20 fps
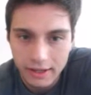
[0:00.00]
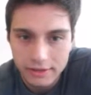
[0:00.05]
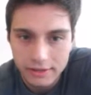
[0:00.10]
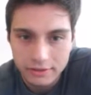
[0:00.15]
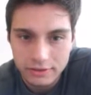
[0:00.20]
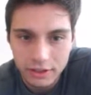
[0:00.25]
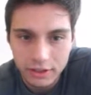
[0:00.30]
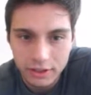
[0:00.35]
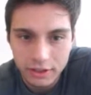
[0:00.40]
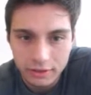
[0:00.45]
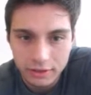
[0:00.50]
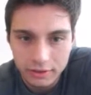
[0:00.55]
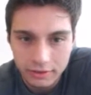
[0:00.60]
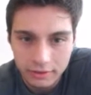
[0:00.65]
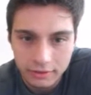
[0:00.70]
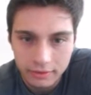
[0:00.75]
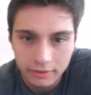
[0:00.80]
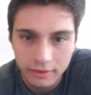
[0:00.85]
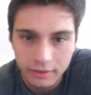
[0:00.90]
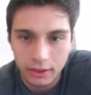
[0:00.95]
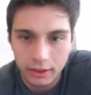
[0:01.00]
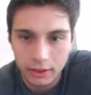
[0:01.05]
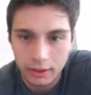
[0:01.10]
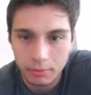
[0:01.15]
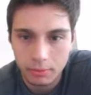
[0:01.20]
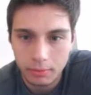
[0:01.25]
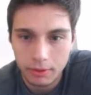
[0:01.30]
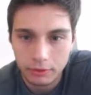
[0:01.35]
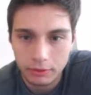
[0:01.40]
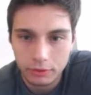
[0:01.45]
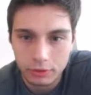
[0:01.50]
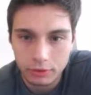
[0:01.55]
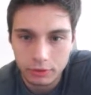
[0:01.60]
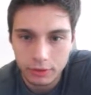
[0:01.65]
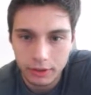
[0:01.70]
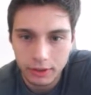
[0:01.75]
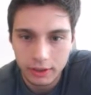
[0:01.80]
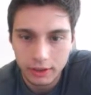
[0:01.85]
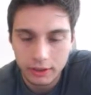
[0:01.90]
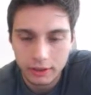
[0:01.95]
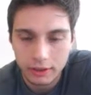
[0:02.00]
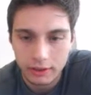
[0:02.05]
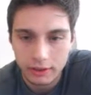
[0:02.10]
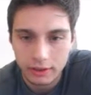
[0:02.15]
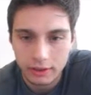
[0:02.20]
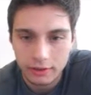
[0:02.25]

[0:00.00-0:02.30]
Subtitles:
last year. Inventory